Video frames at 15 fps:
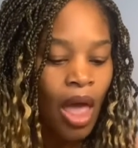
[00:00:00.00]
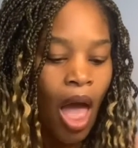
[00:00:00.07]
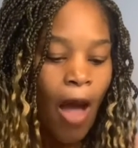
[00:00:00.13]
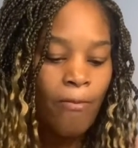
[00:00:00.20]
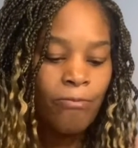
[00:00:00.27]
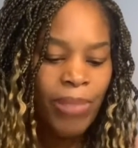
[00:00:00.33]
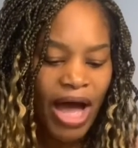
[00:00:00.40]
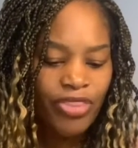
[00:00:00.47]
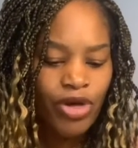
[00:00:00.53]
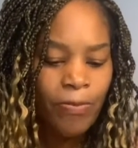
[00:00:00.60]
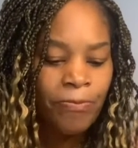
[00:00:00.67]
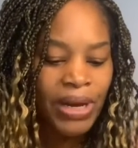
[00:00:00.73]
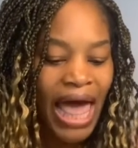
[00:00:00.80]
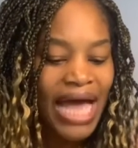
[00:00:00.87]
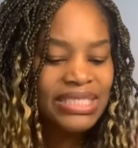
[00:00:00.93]
By the
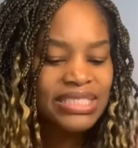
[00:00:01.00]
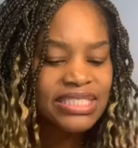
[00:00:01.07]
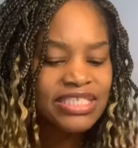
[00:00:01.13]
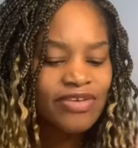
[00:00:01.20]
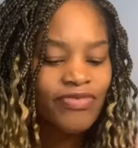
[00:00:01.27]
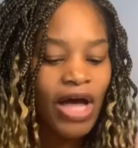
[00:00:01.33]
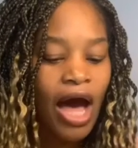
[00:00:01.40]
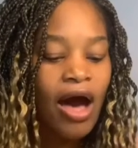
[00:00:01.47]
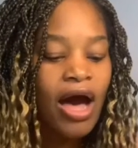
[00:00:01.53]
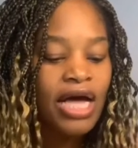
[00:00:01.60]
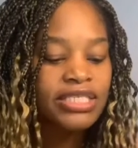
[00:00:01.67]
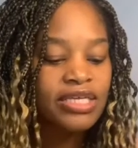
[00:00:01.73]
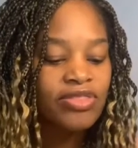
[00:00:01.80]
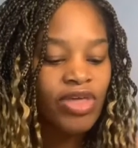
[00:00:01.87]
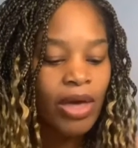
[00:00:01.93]
blast of
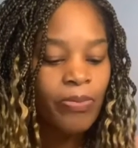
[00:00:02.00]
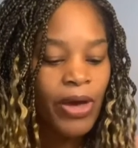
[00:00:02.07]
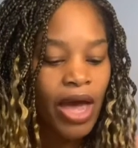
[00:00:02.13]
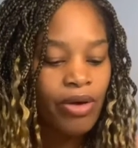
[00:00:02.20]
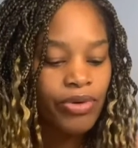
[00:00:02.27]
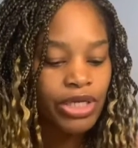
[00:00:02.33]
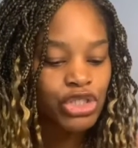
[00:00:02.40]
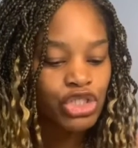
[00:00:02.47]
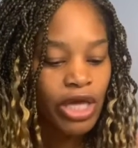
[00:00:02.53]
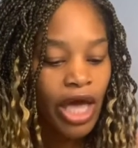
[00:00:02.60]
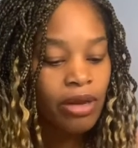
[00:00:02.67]
God they perish,